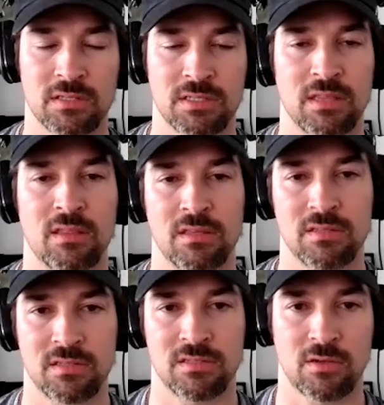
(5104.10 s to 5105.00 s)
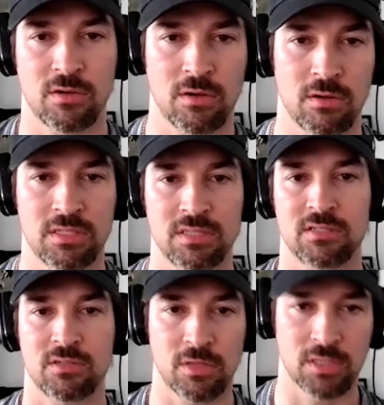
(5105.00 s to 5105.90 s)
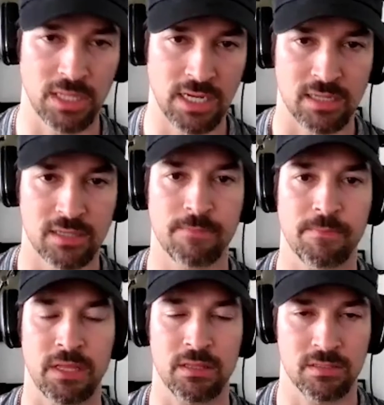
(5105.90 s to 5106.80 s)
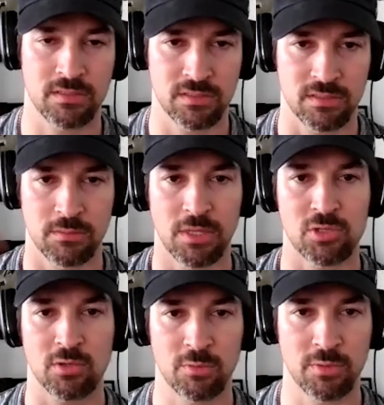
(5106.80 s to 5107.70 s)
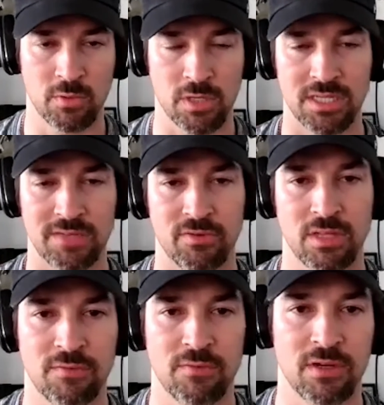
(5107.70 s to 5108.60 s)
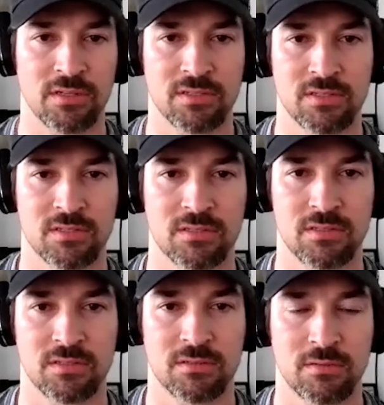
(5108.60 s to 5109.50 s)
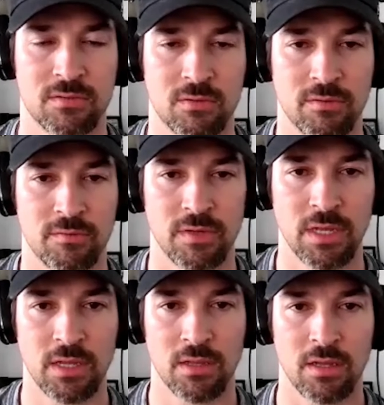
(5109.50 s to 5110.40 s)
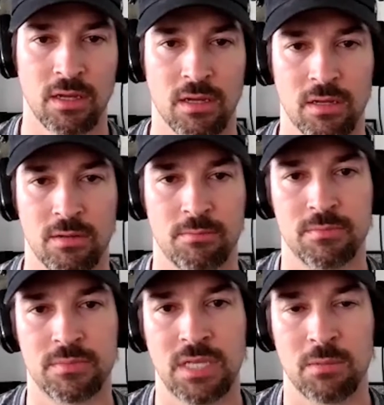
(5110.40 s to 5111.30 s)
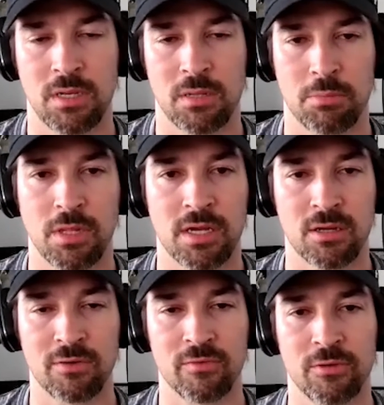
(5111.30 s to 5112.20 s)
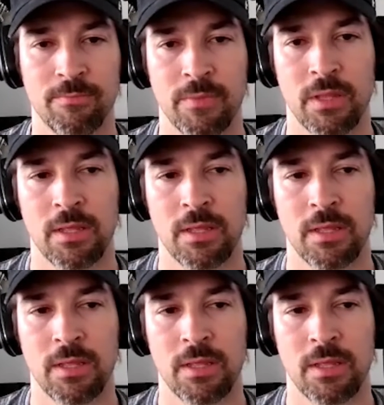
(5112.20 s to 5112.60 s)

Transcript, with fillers: and say, this is our clock, and this is the metronome that we're going to live our life on, is this sort of 10-minute block interval.